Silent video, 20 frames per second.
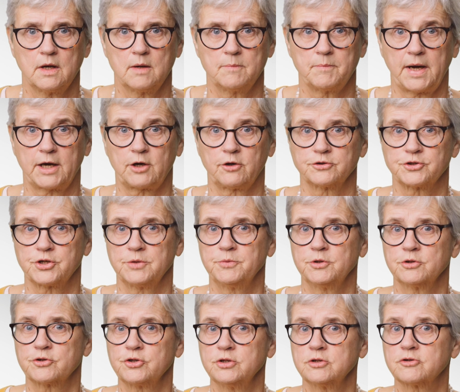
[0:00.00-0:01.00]
My
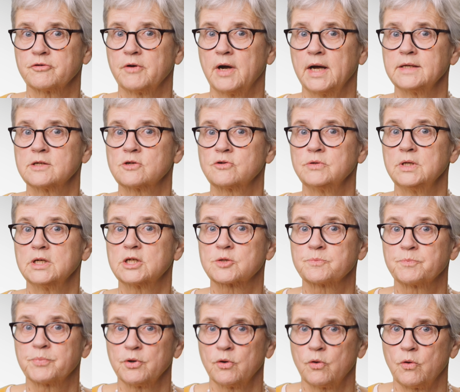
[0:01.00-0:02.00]
contribution tries to
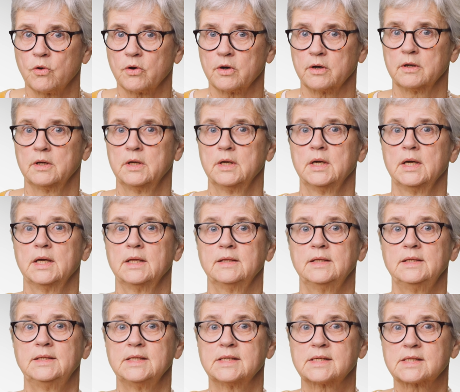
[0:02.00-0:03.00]
explore
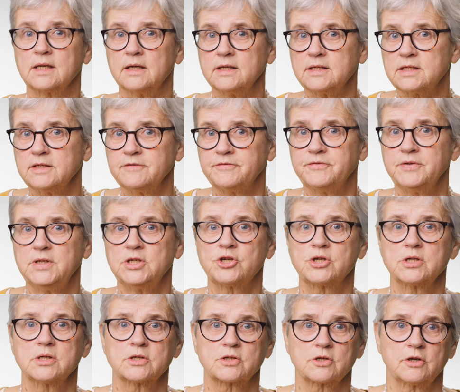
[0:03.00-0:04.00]
the decisive
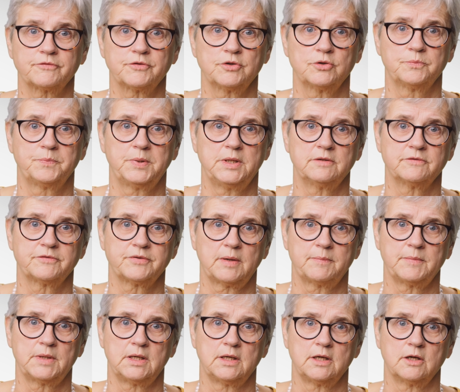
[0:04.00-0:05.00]
features of European
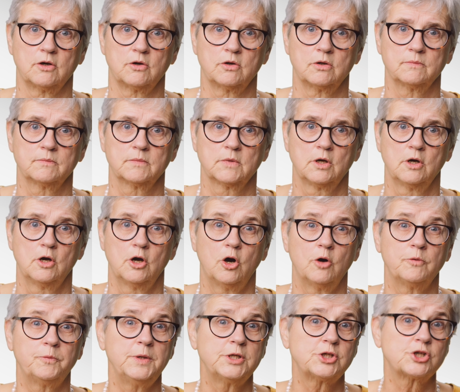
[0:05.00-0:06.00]
family law.
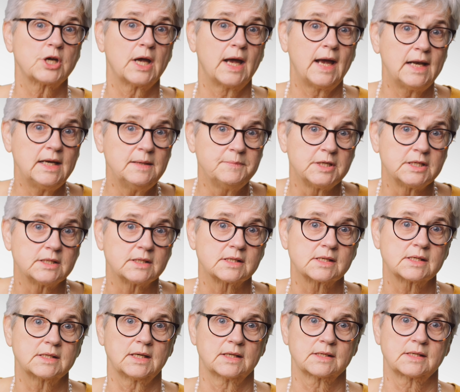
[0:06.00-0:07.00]
Of which
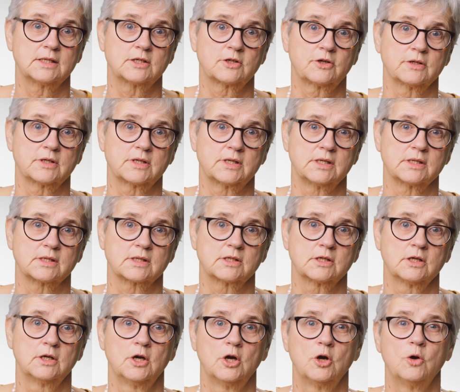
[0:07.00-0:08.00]
elements does it consist?
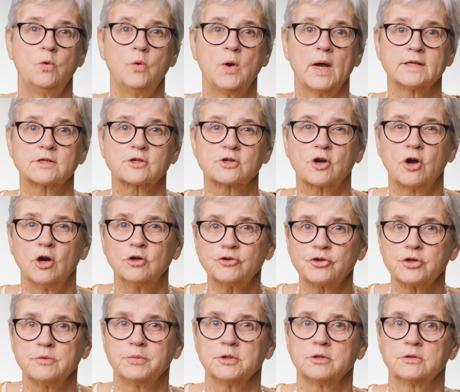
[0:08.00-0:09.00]
Who has
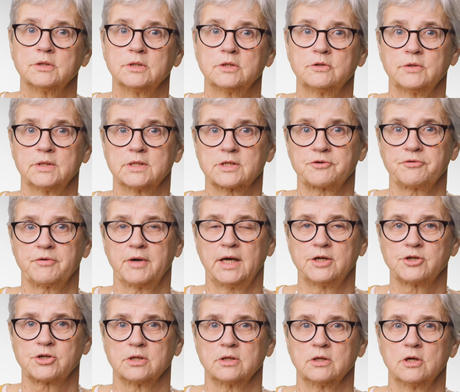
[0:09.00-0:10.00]
contributed to its
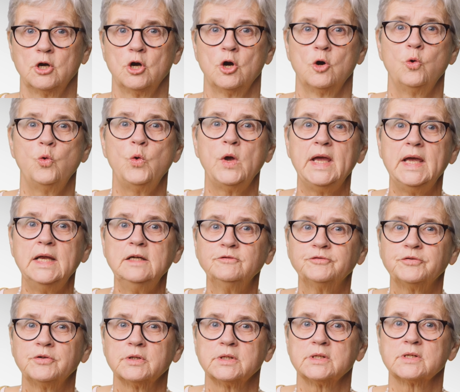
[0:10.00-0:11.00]
creation? Who
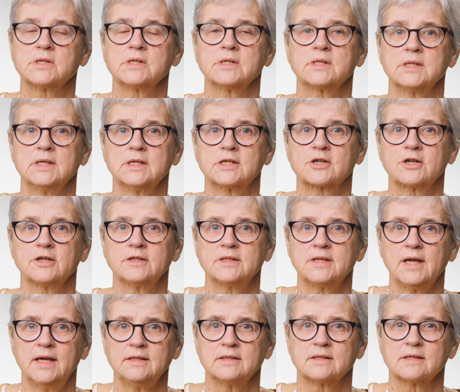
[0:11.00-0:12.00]
influences its
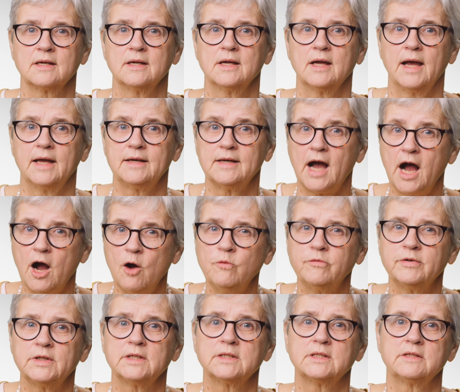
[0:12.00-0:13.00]
content? And how
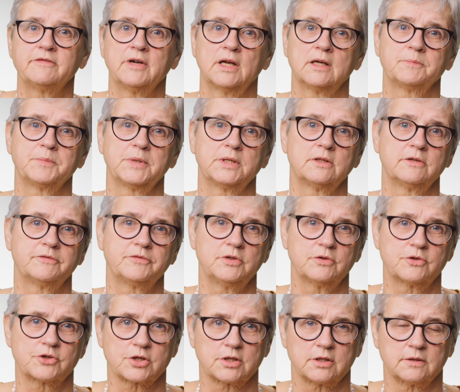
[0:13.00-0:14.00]
will it develop in the
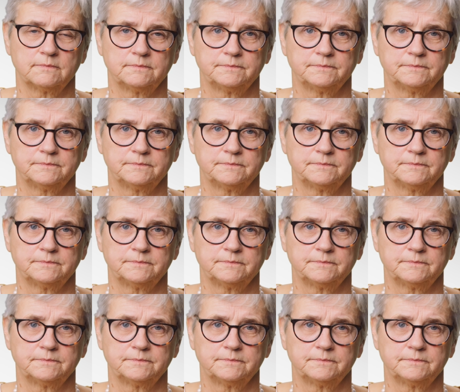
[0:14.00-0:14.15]
future?